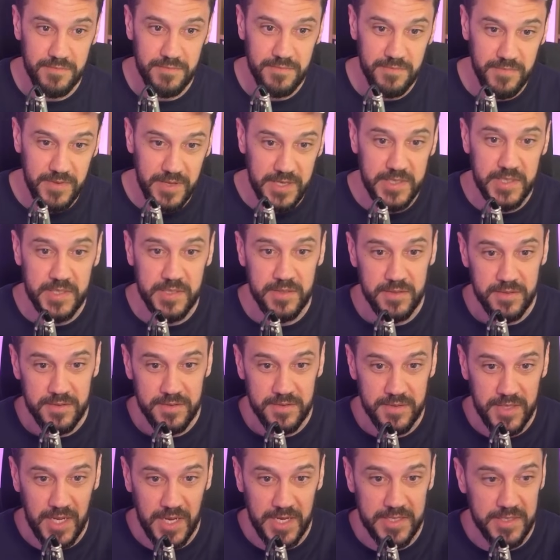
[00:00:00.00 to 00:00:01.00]
This
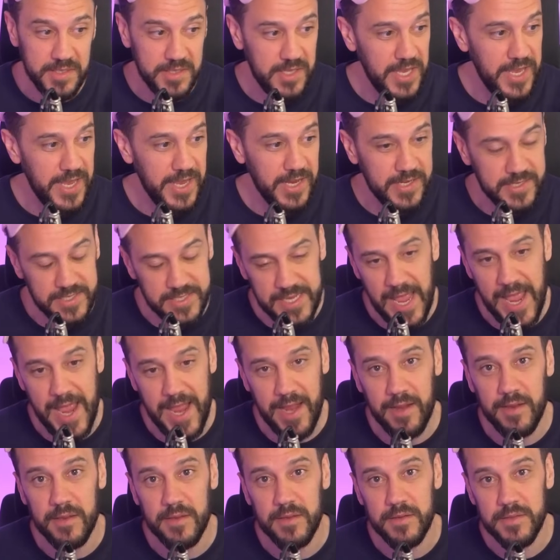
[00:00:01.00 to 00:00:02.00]
does the
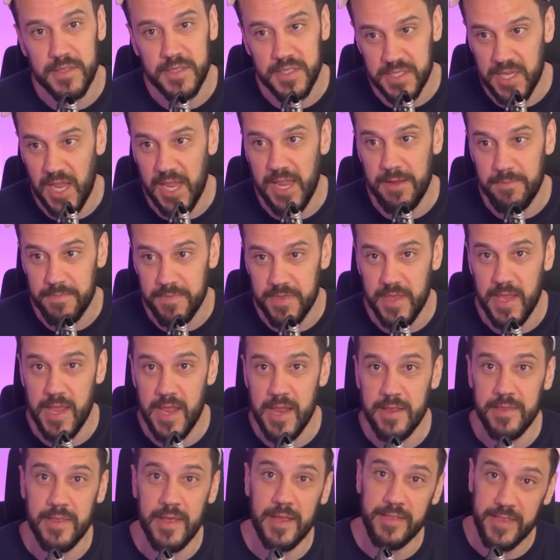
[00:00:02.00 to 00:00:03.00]
exact same
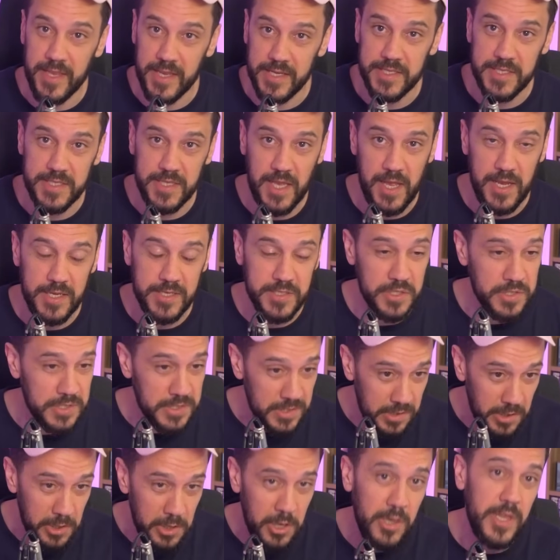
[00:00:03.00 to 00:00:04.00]
thing that this does.
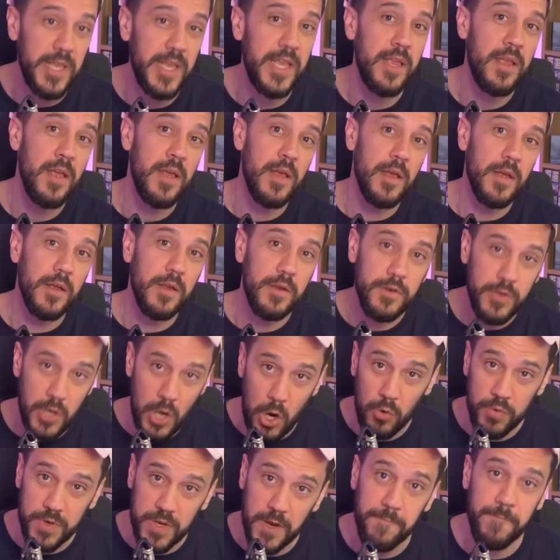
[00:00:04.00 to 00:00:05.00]
There's literally
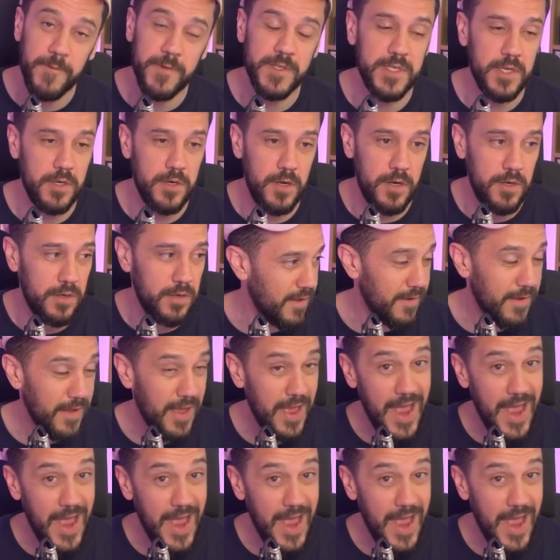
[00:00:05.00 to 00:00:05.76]
no difference at all.